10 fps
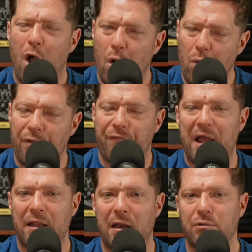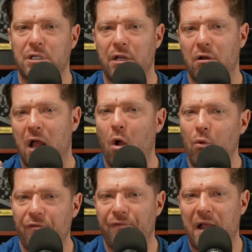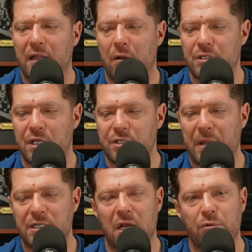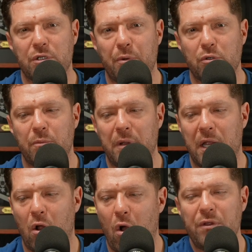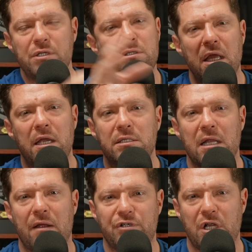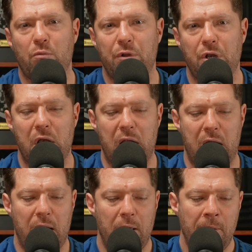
owned the fact that I was a leader and I owned the fact that I was in the space that I was supposed to be and all these things that I've shared with you today,